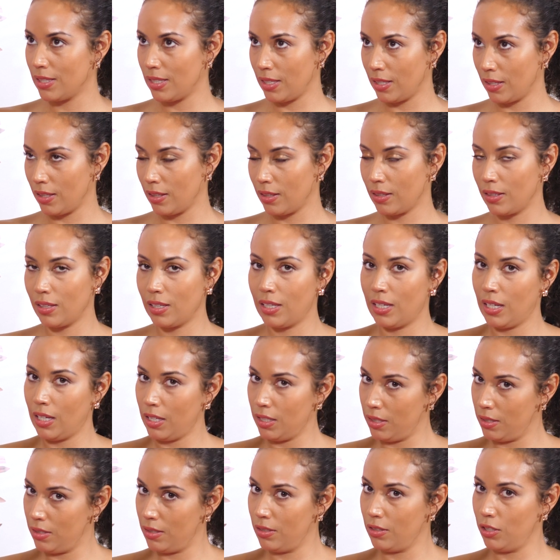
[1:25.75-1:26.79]
to
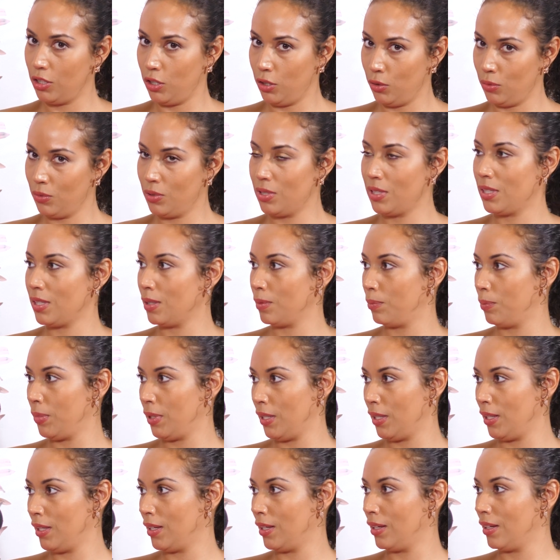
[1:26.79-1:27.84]
get used to
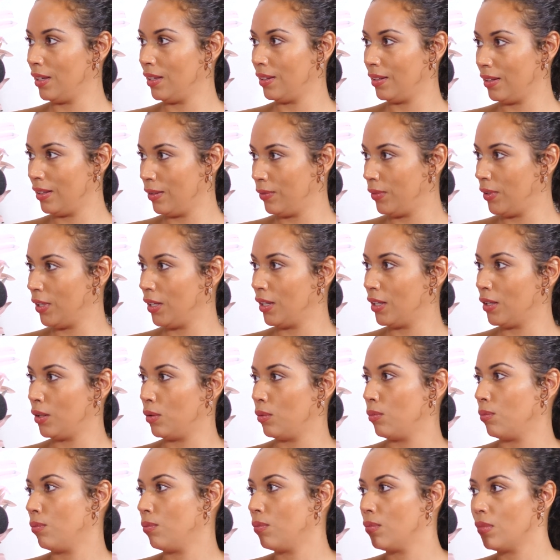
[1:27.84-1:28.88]
being and living
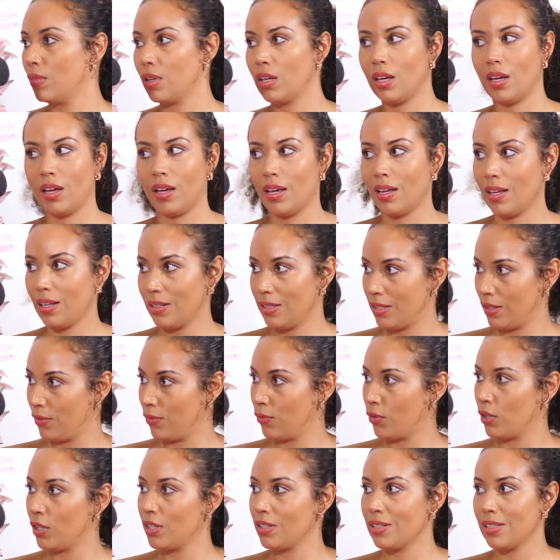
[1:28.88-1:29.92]
in a
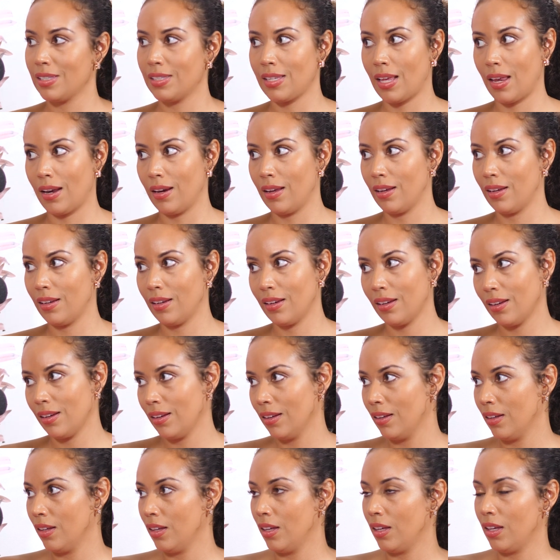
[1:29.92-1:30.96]
different
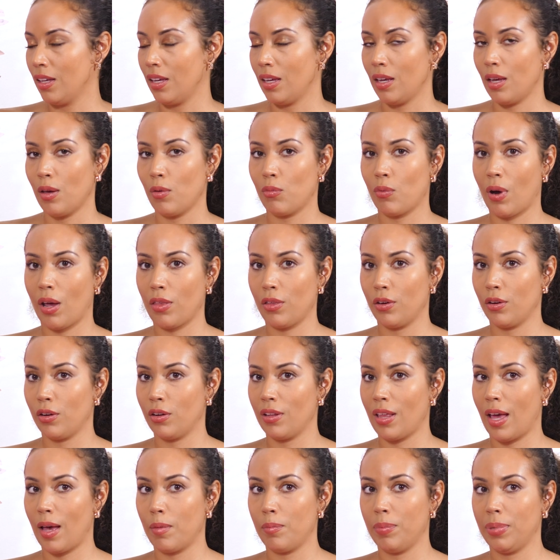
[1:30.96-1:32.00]
setting, whether
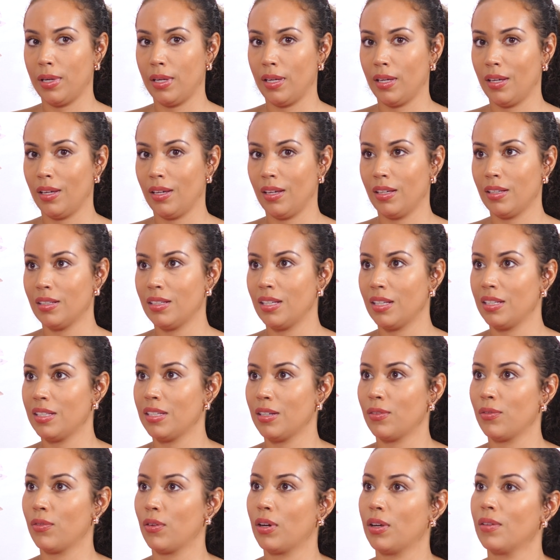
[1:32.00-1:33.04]
that be the
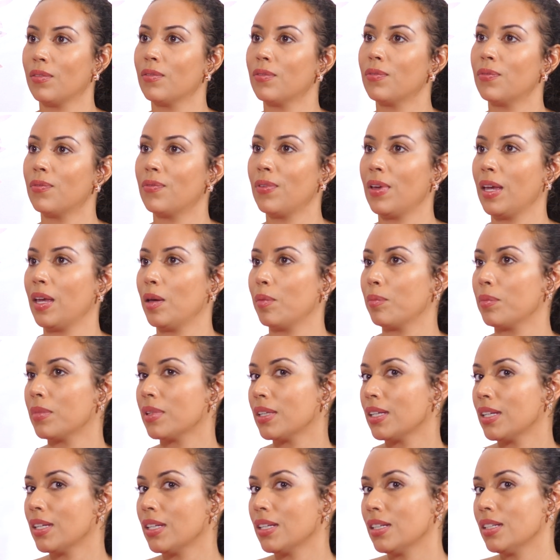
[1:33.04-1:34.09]
different
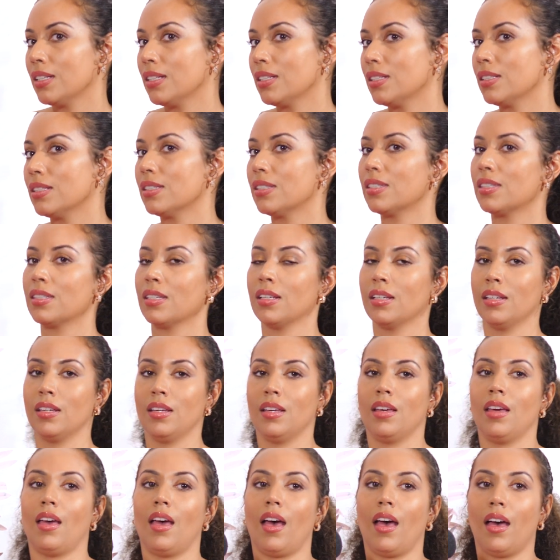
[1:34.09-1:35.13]
families
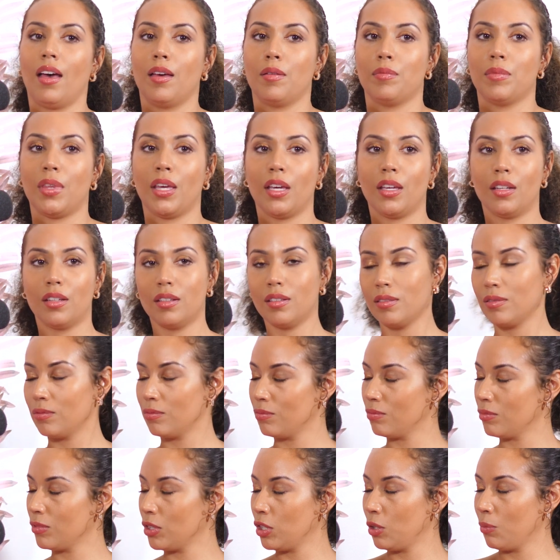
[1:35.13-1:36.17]
that
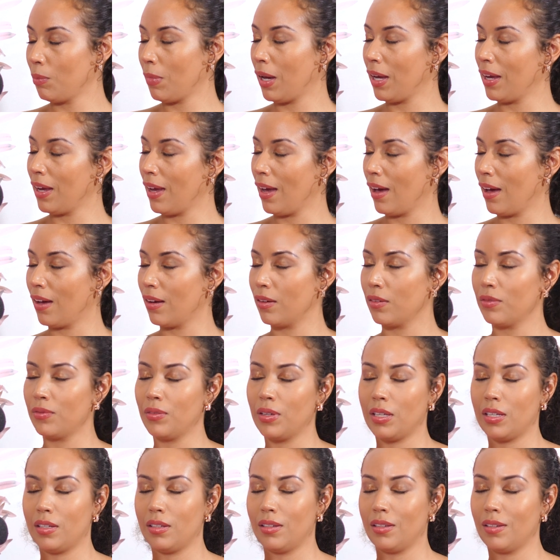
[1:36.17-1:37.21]
you might have,
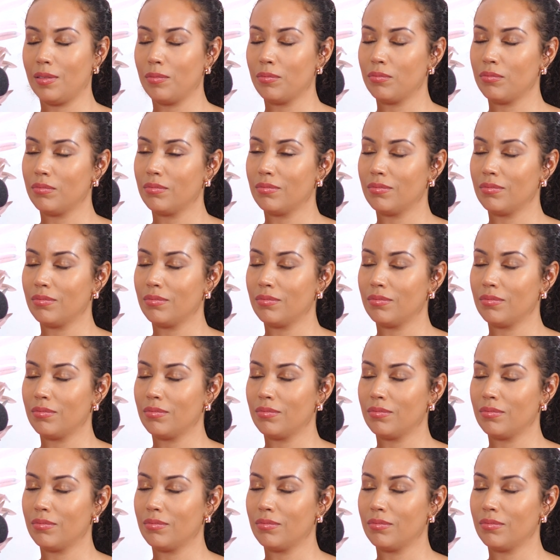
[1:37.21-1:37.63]
and